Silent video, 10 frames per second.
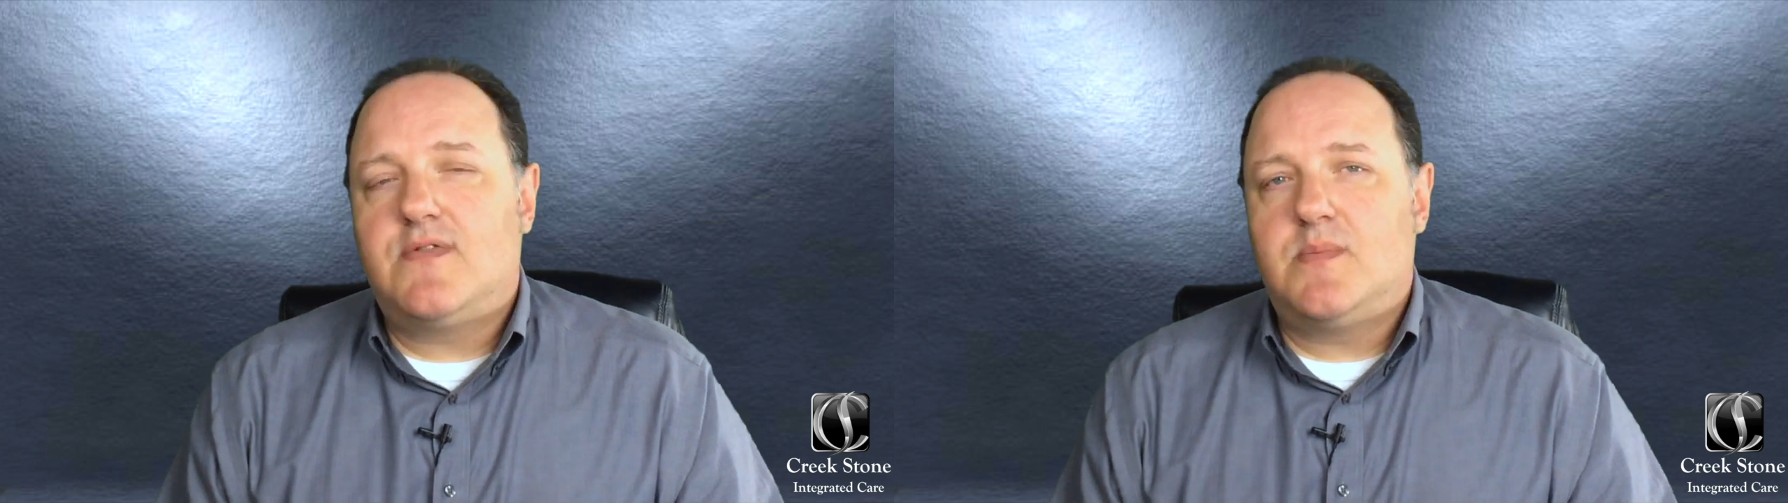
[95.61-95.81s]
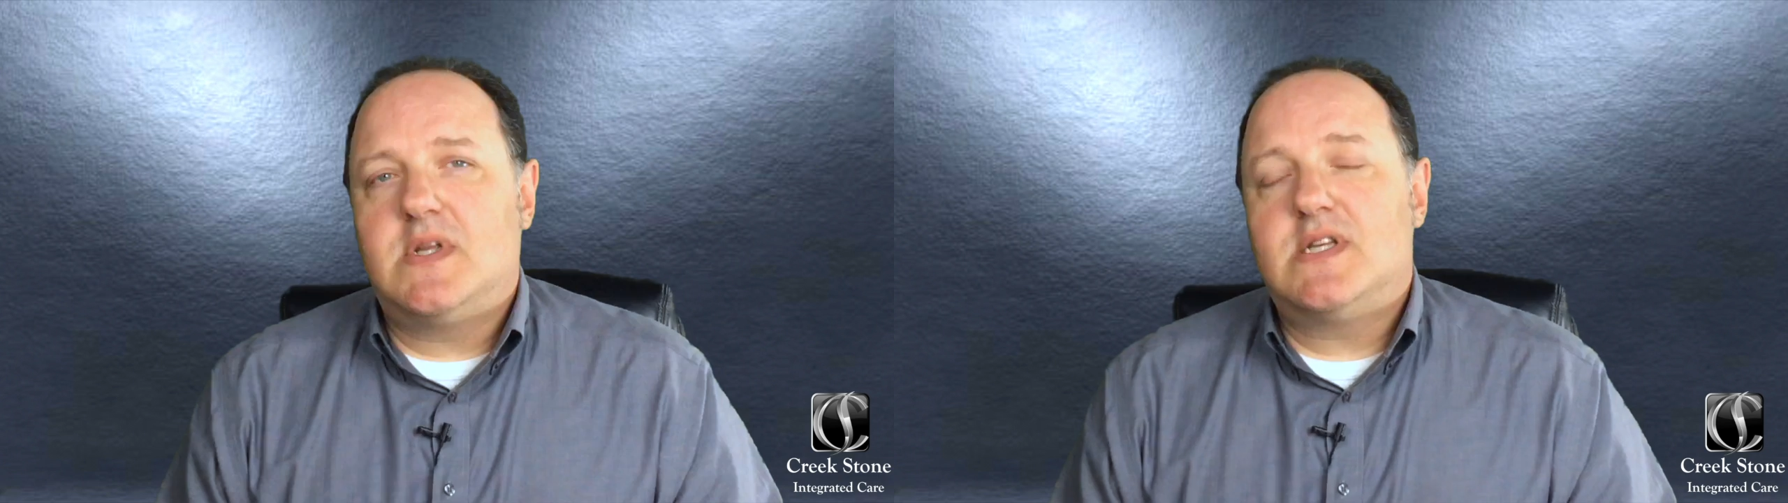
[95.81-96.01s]

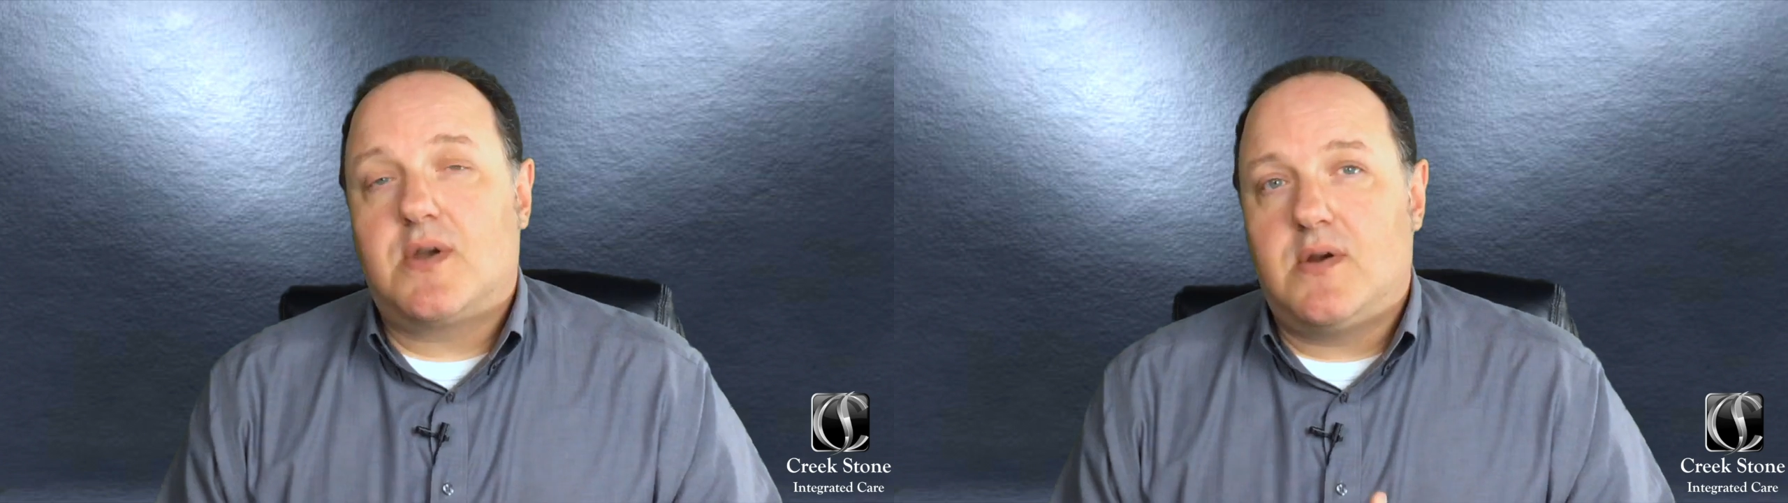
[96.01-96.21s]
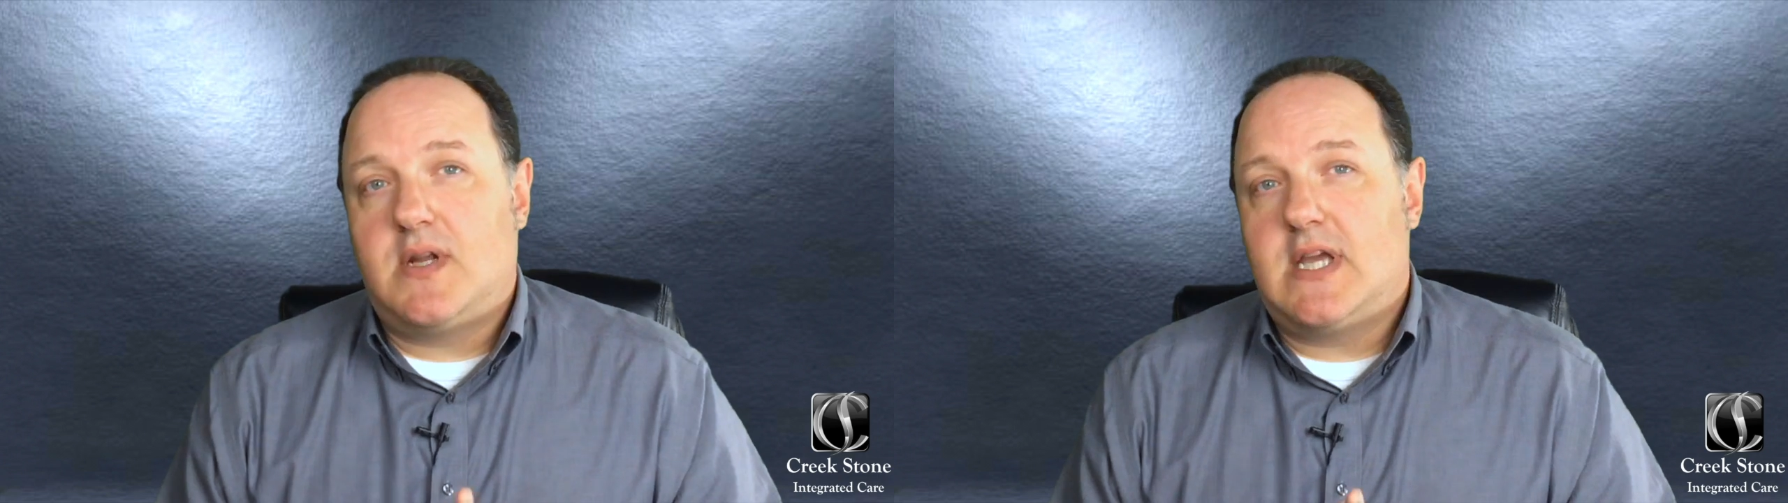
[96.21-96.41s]
from disc
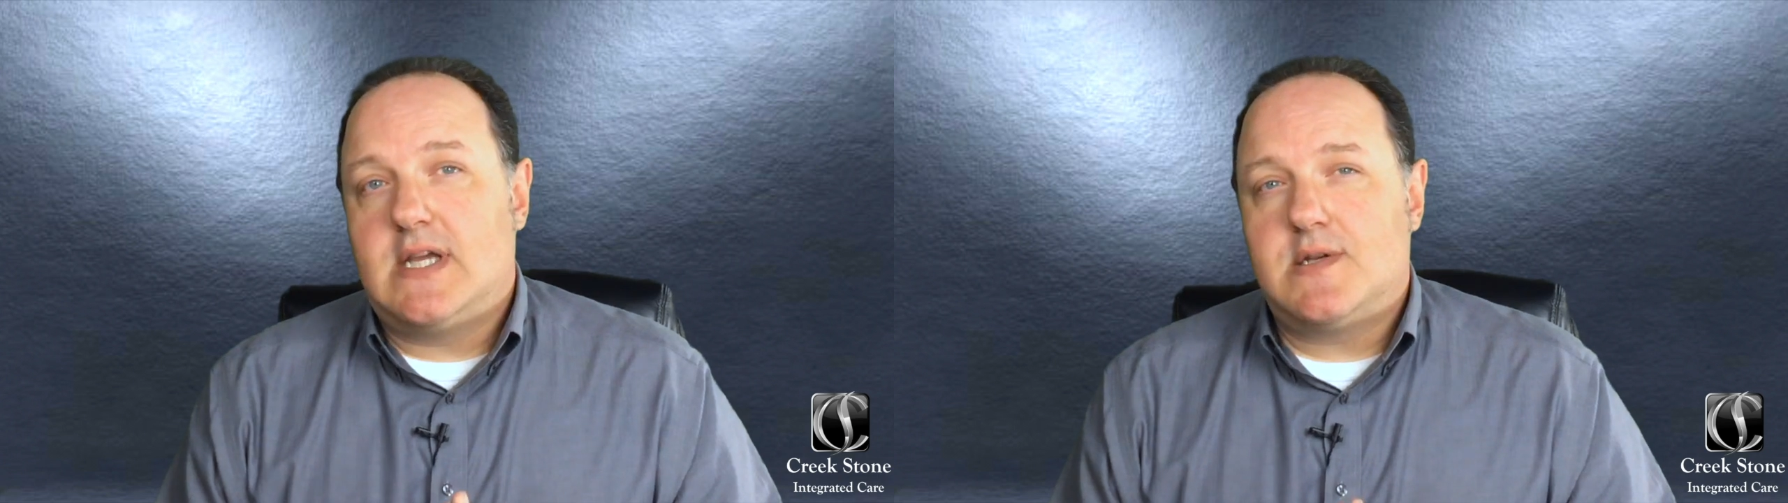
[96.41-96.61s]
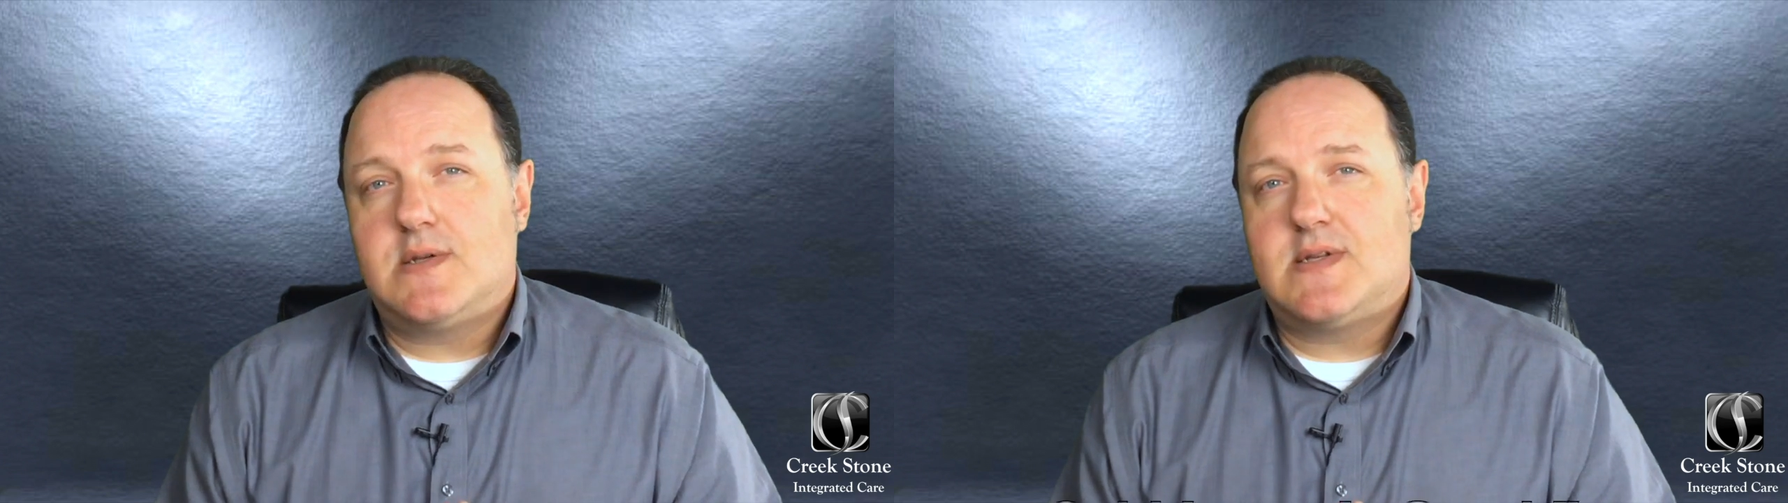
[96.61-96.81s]

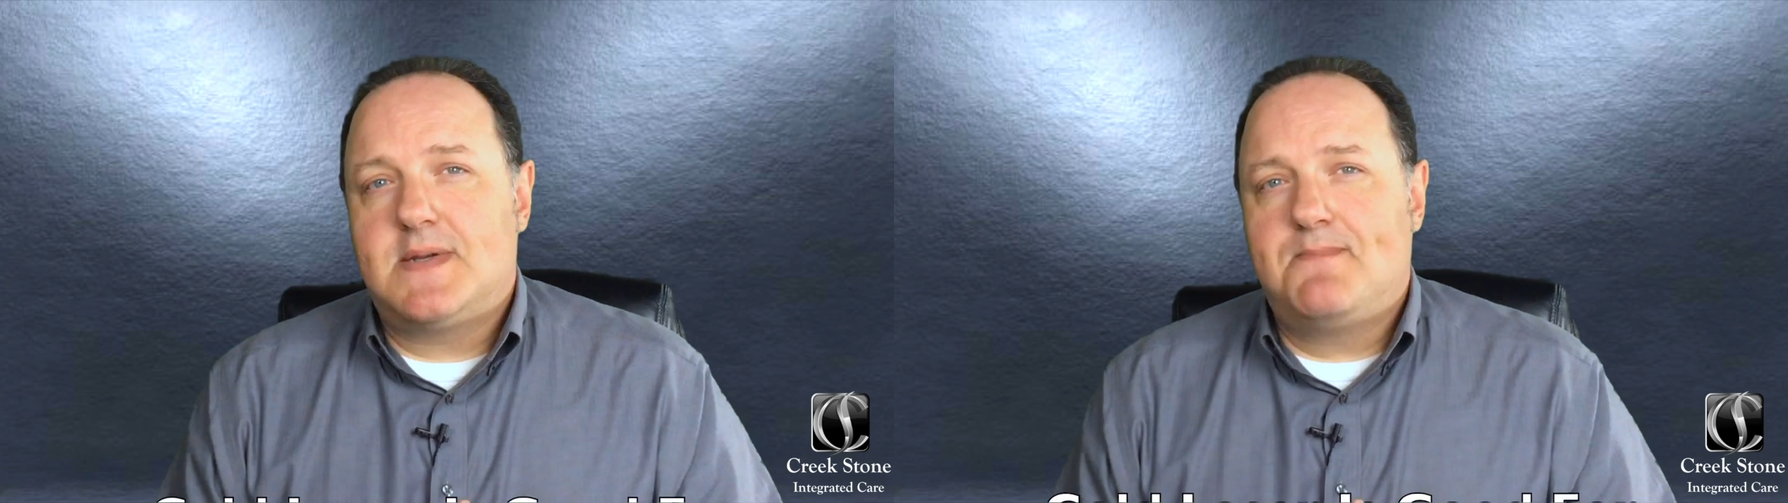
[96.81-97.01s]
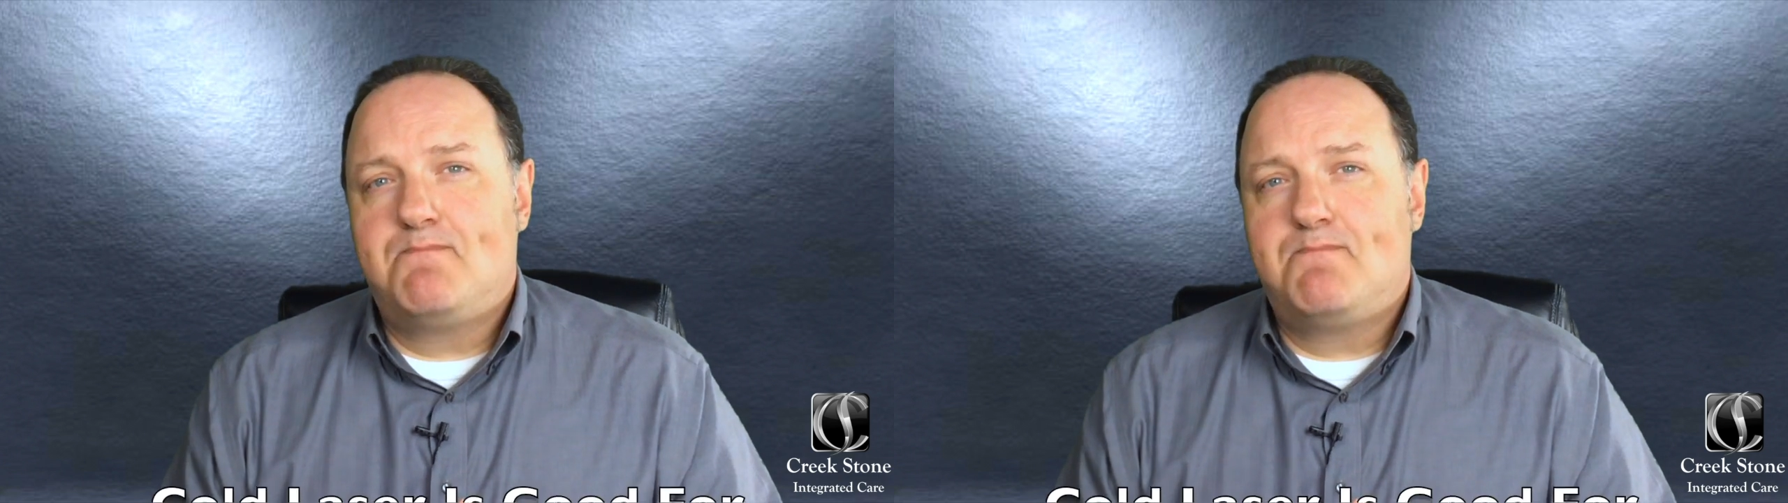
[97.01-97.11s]
herniations.